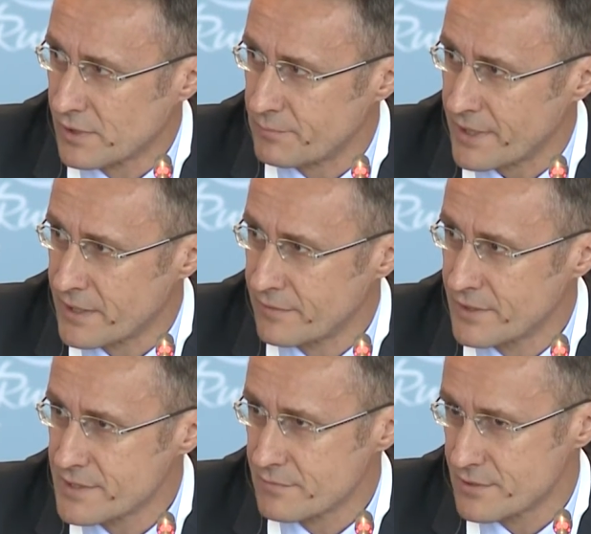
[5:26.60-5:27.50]

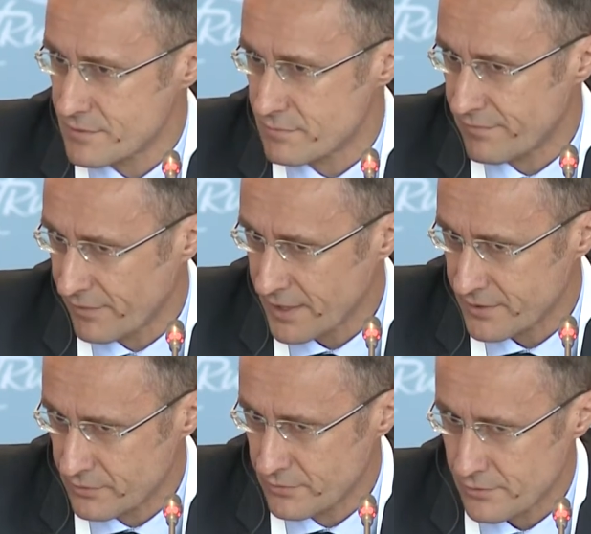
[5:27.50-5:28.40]
the
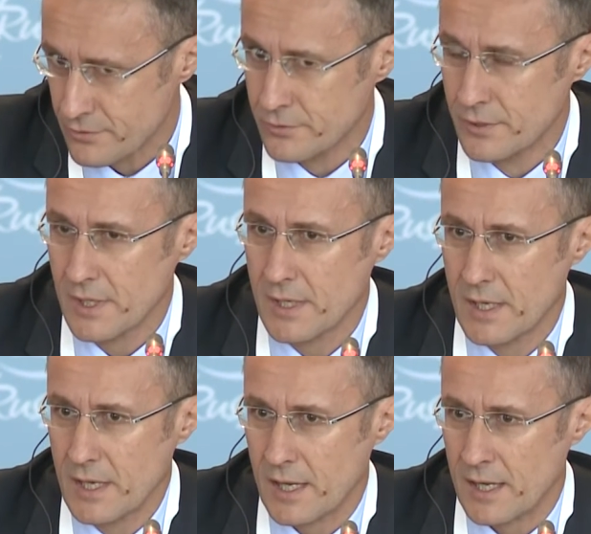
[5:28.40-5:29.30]
legal framework,
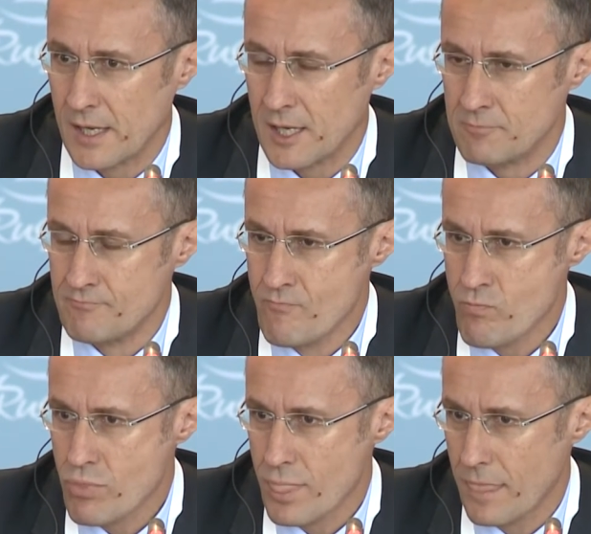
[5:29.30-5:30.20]
but there's also
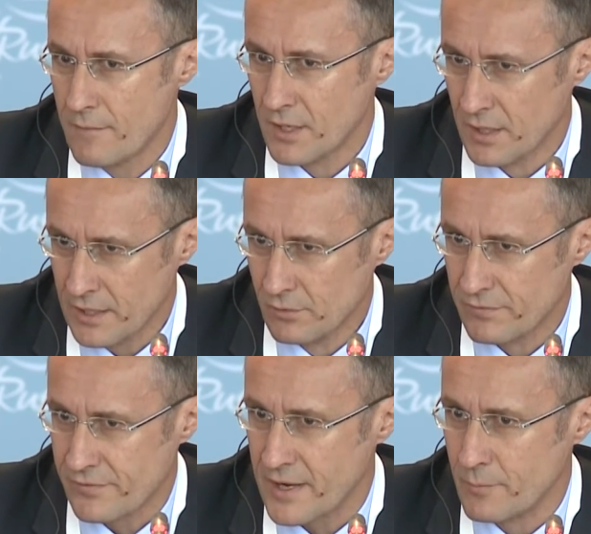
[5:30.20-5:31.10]
sectoral
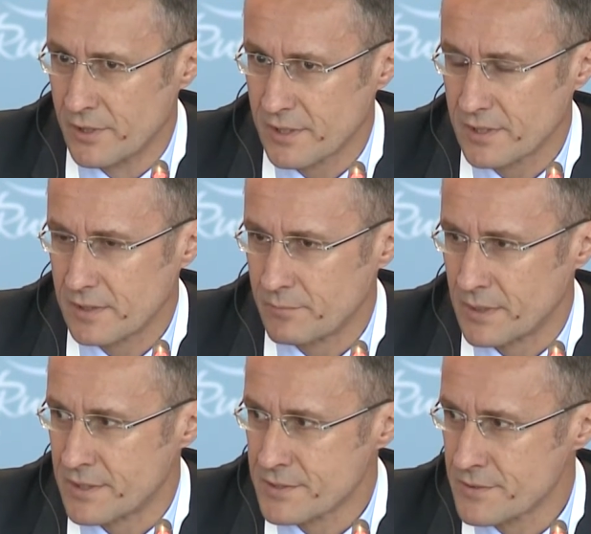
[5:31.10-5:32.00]
competitiveness.
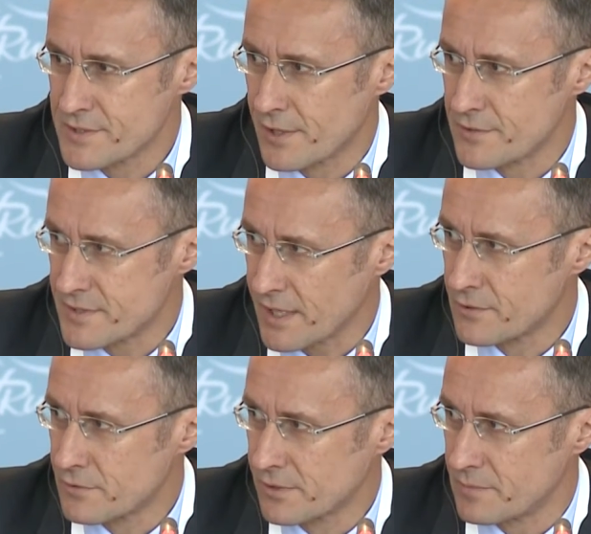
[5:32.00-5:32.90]
Certain sectors are more
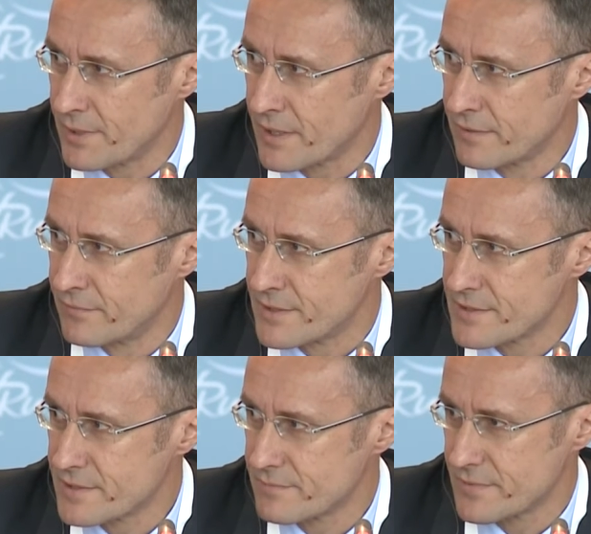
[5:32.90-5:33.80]
competitive than
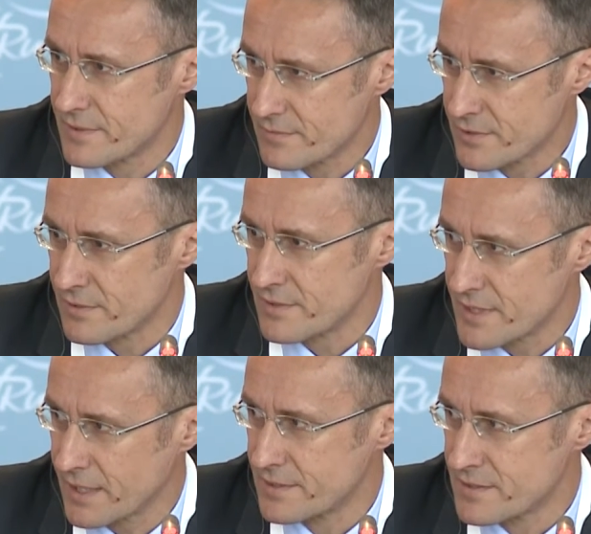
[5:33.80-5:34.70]
others in
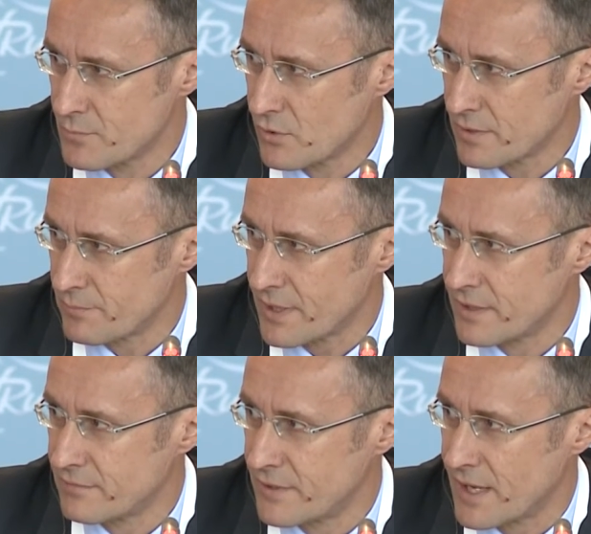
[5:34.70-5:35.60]
countries. And
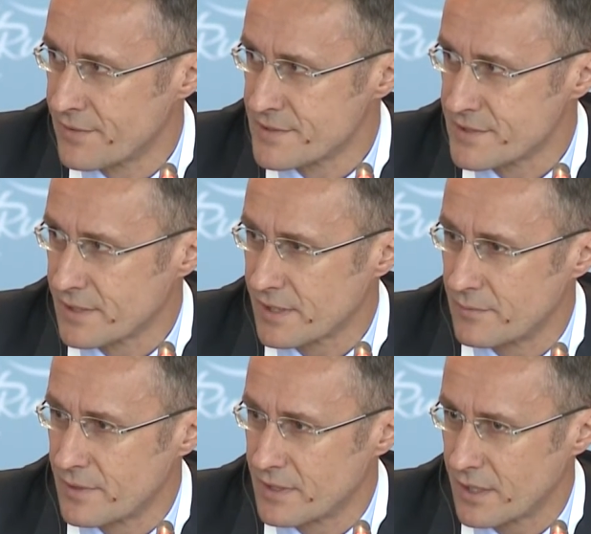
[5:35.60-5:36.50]
finally, there's
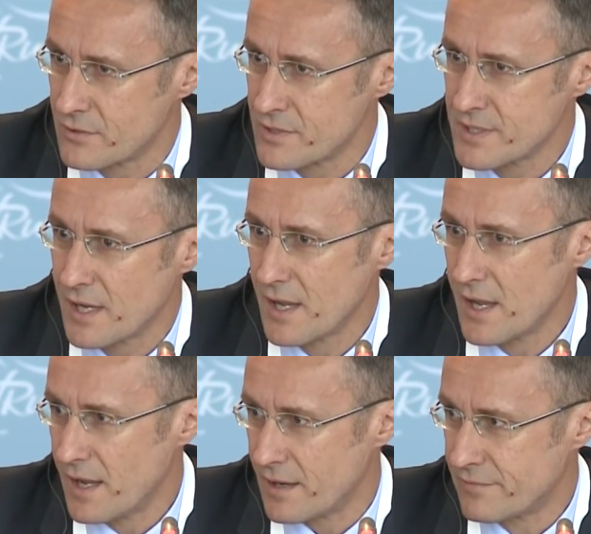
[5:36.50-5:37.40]
competitiveness at the
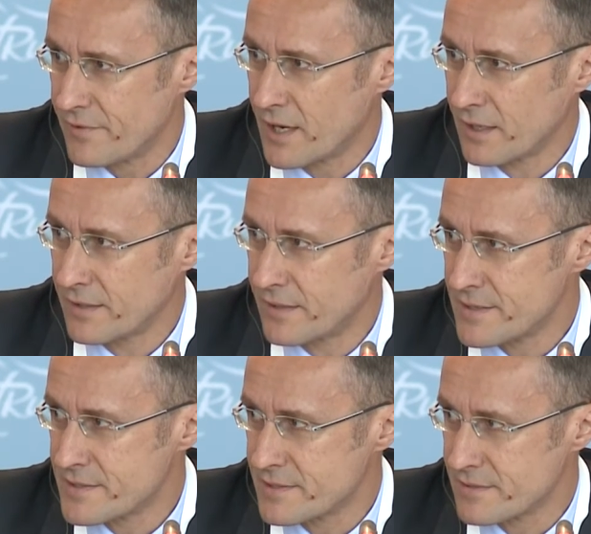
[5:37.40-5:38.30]
firm level. Certain
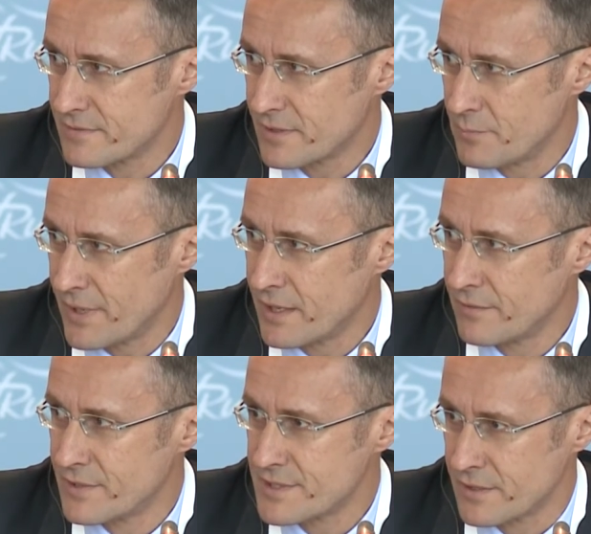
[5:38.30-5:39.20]
firms
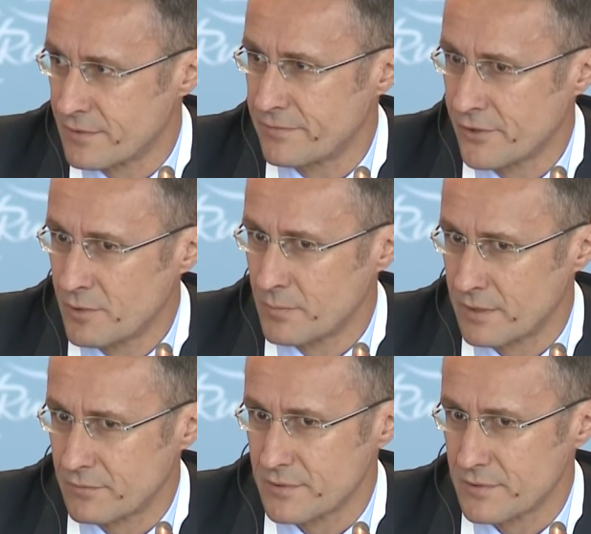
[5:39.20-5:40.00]
will be competitive,